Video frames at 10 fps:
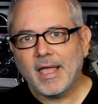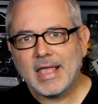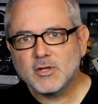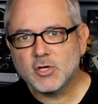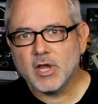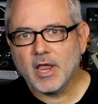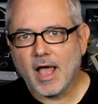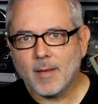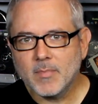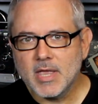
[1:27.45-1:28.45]
And she
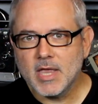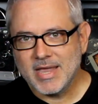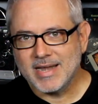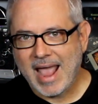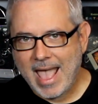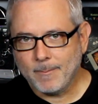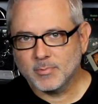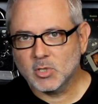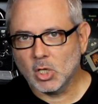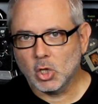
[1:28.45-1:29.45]
got me an
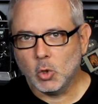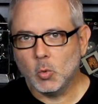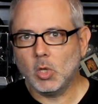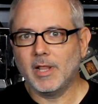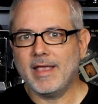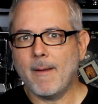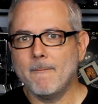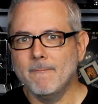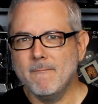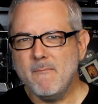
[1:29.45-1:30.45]
absolutely
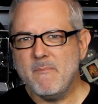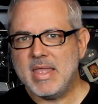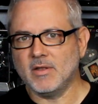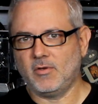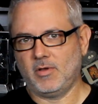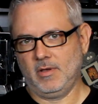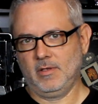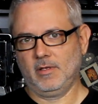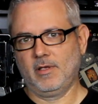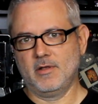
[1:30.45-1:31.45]
mint
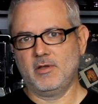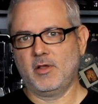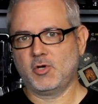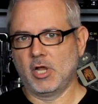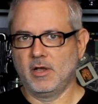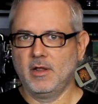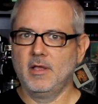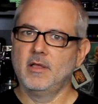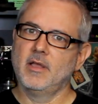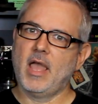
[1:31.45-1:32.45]
condition
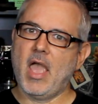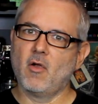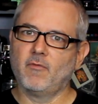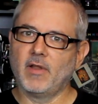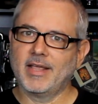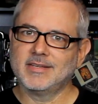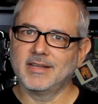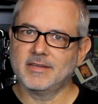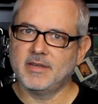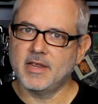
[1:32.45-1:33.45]
Aeroflex
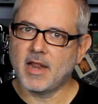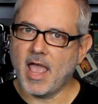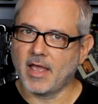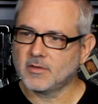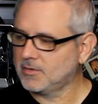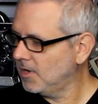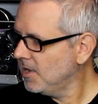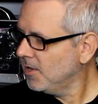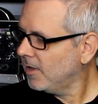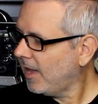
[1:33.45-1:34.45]
16S.
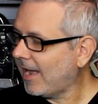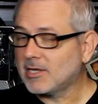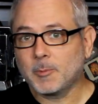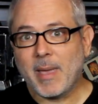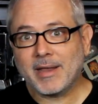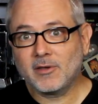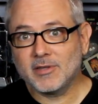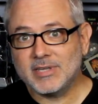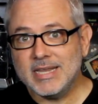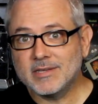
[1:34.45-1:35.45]
Expect
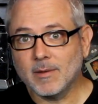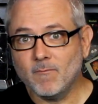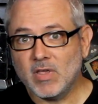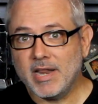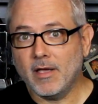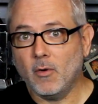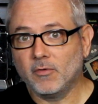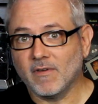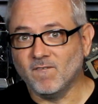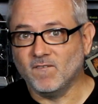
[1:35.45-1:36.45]
to see some
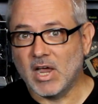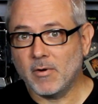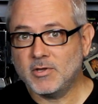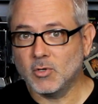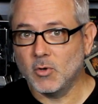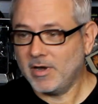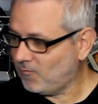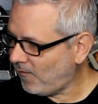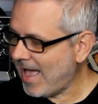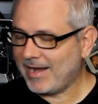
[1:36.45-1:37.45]
videos very soon. In
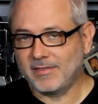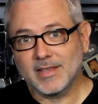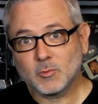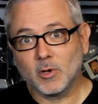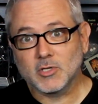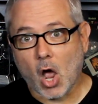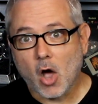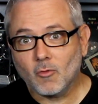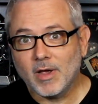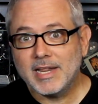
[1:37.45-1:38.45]
fact, this one's
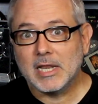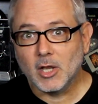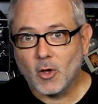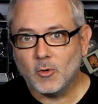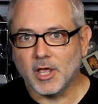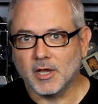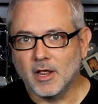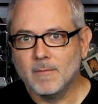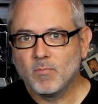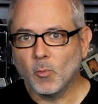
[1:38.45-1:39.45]
already
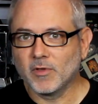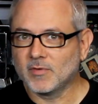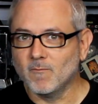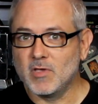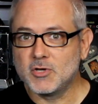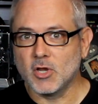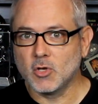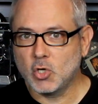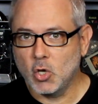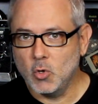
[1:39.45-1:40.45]
loaded with some
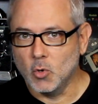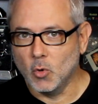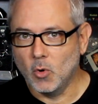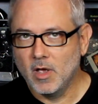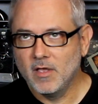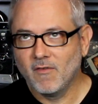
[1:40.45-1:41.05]
Vision 2